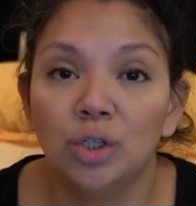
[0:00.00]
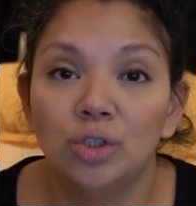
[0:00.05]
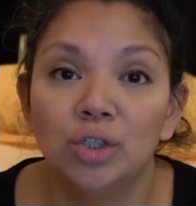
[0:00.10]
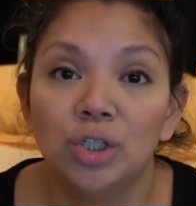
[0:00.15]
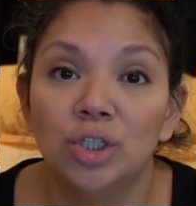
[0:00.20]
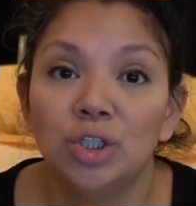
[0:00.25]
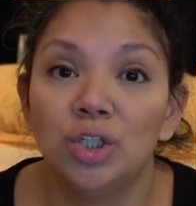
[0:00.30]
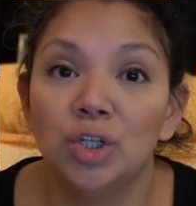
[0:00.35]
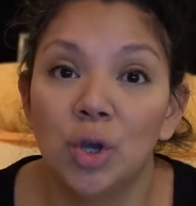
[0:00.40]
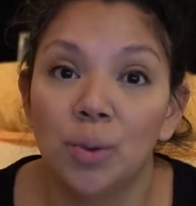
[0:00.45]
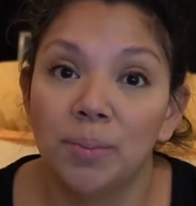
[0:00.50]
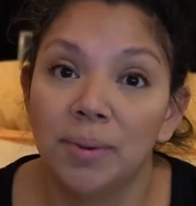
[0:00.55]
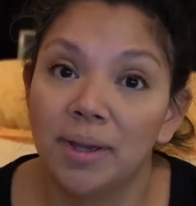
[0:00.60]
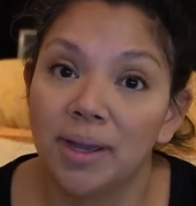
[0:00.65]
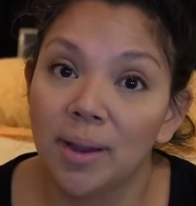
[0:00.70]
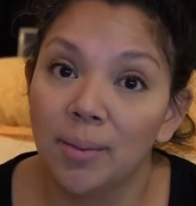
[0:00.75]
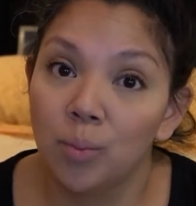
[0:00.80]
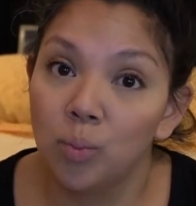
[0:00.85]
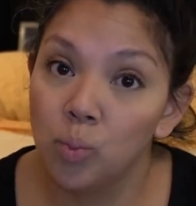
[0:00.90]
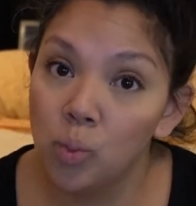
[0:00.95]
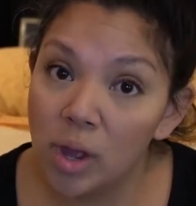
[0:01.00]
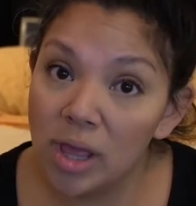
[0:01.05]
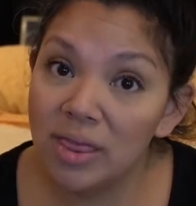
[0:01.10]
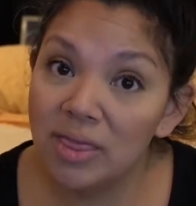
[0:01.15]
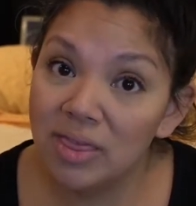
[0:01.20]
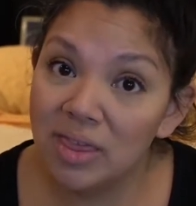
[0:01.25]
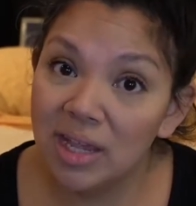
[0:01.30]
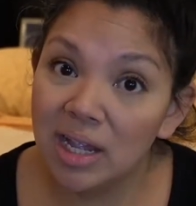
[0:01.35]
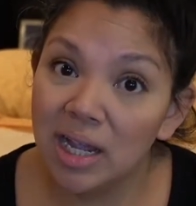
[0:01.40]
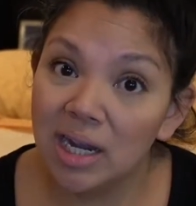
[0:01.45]
Tree to go pick up one
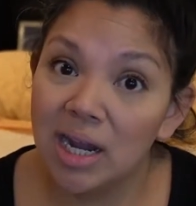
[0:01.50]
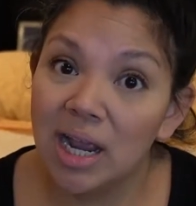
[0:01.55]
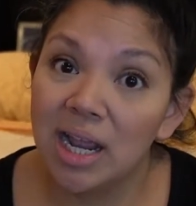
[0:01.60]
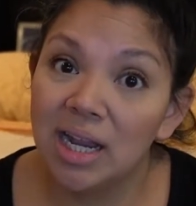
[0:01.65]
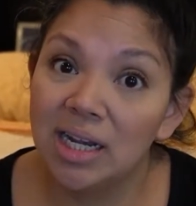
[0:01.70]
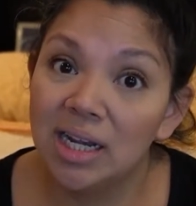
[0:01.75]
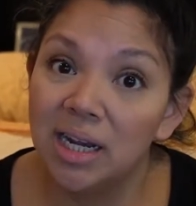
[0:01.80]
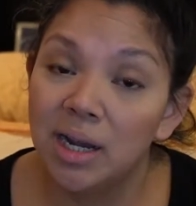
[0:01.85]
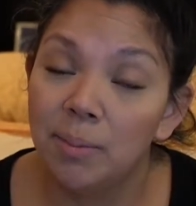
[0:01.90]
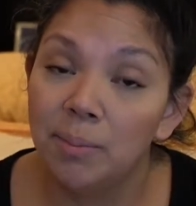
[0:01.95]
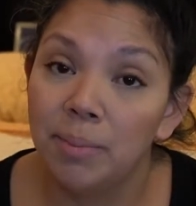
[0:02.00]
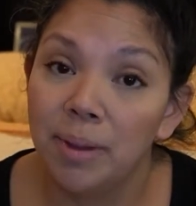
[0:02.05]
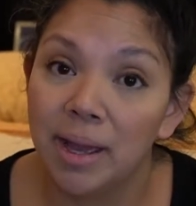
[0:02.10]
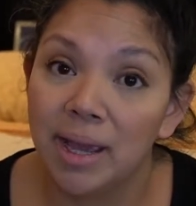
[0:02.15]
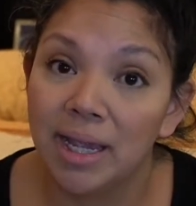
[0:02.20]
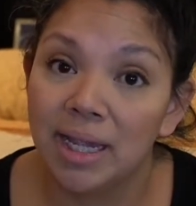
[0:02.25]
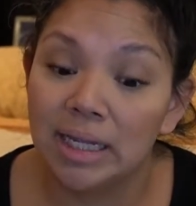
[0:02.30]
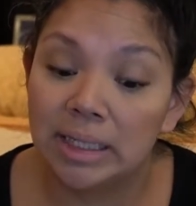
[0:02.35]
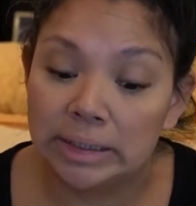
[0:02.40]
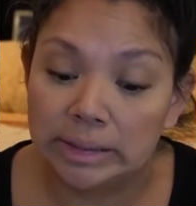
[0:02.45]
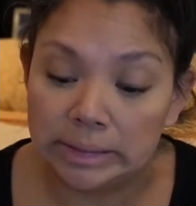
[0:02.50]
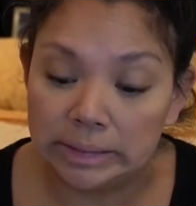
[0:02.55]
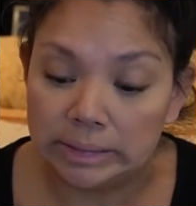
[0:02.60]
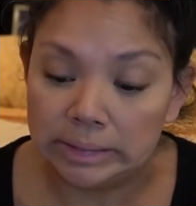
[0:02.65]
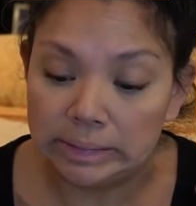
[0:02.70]
thing, and I ended up buying